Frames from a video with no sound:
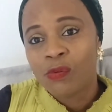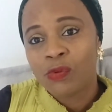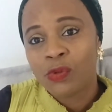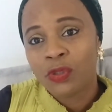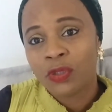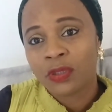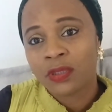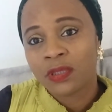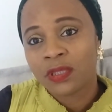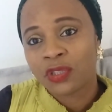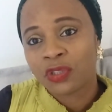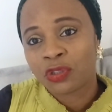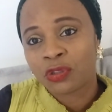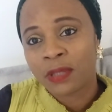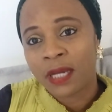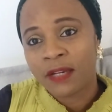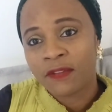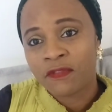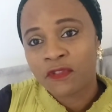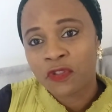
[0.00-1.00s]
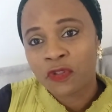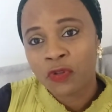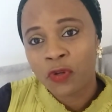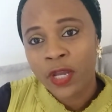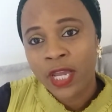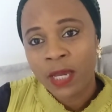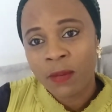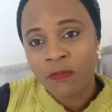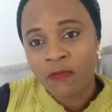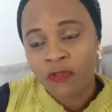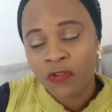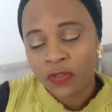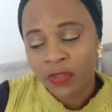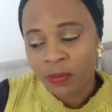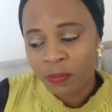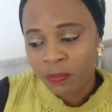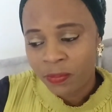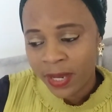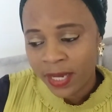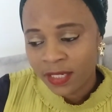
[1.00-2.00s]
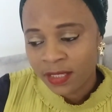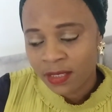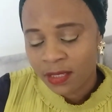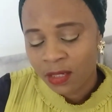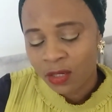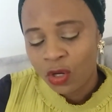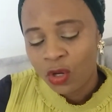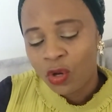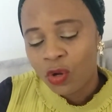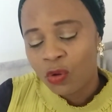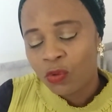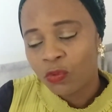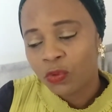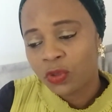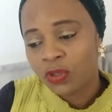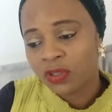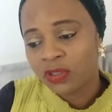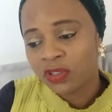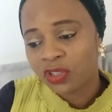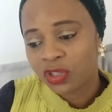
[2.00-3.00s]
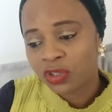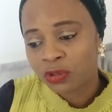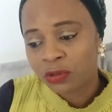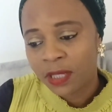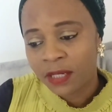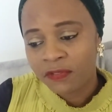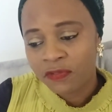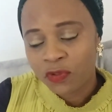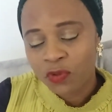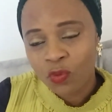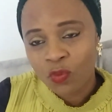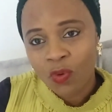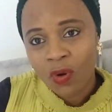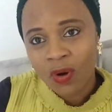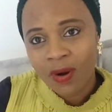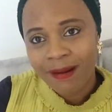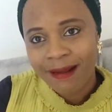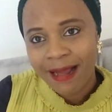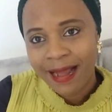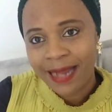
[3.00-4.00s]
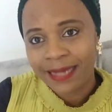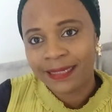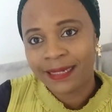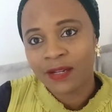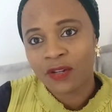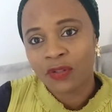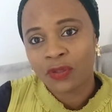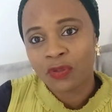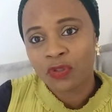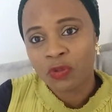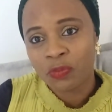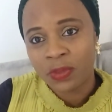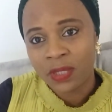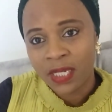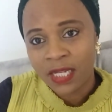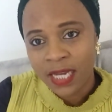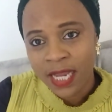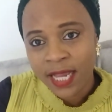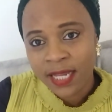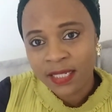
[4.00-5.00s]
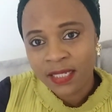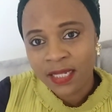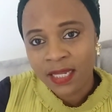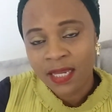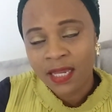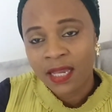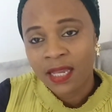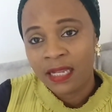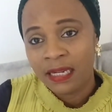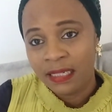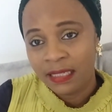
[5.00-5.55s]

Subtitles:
who don't strive to aim for the best, who don't strive to work hard and not to be lazy.